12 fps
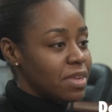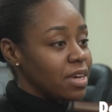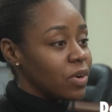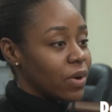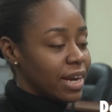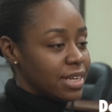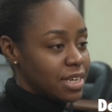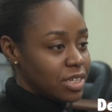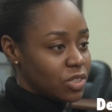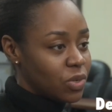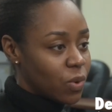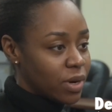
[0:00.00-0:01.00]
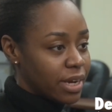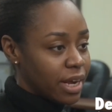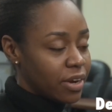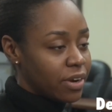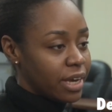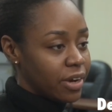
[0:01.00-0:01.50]
the accreditation
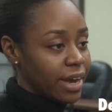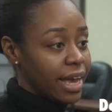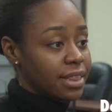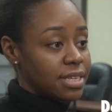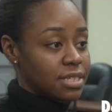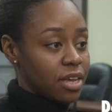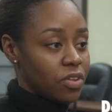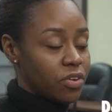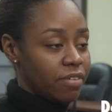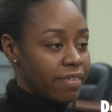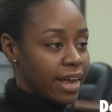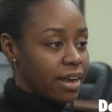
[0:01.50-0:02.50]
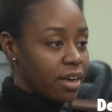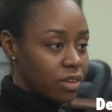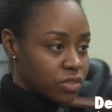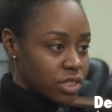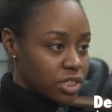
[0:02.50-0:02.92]
coordinator here at the Southern Nevada Health